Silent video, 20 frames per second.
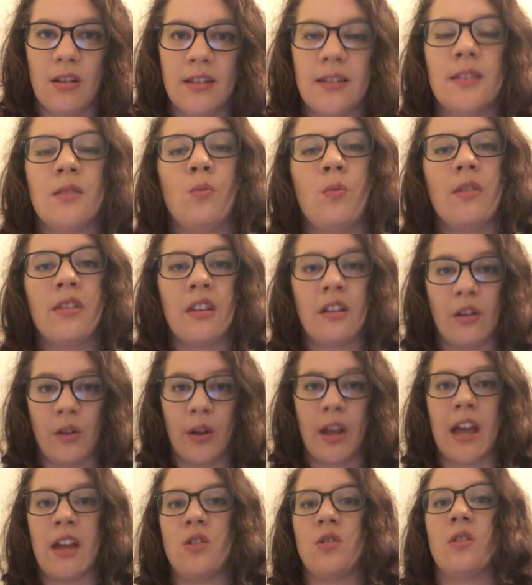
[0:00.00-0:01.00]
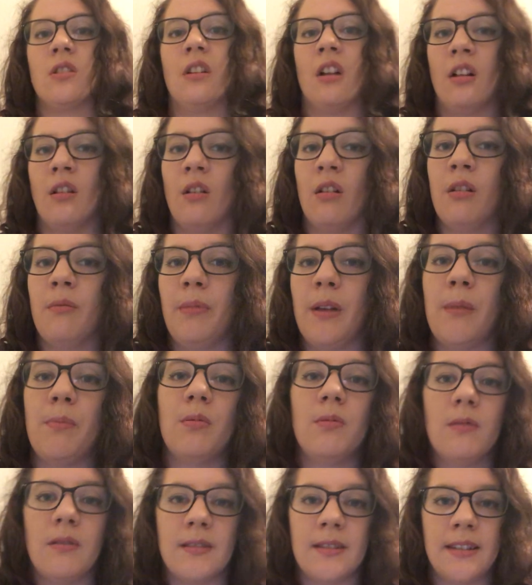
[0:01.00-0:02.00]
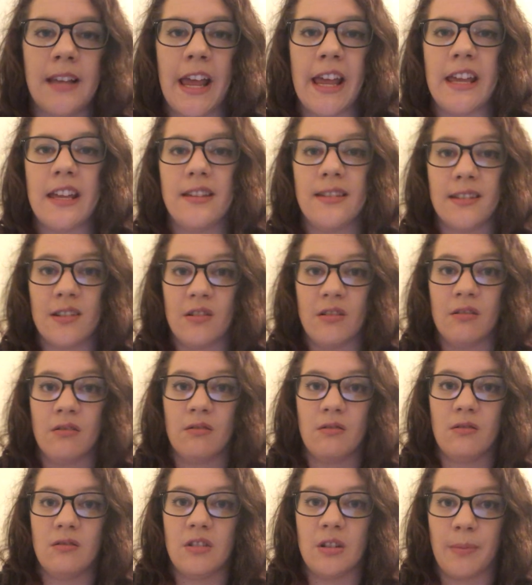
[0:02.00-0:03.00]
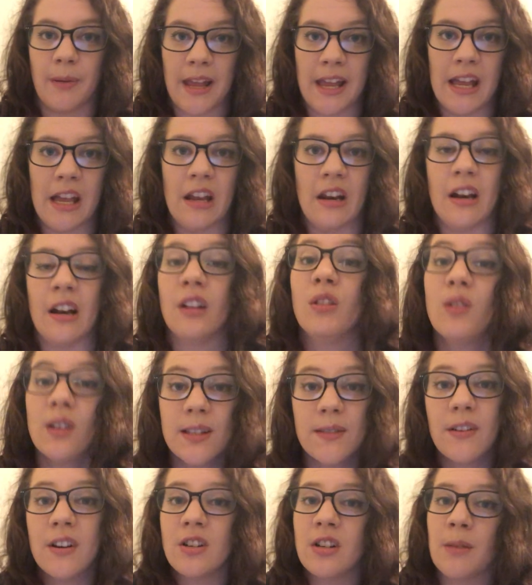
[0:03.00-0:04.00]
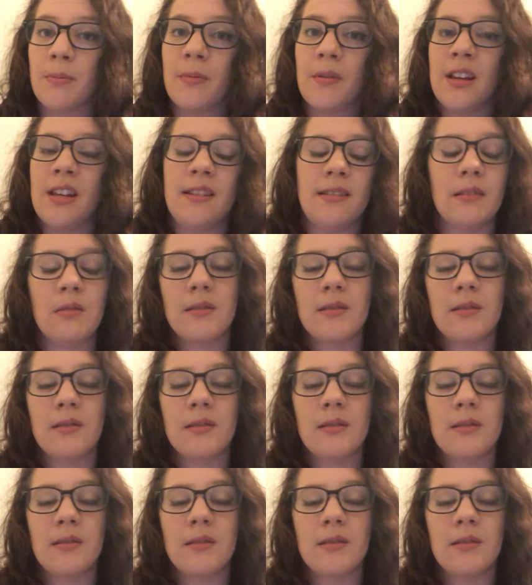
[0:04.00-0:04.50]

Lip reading: is the location. A lot of people say he's in Japan, and it looks very Japanese.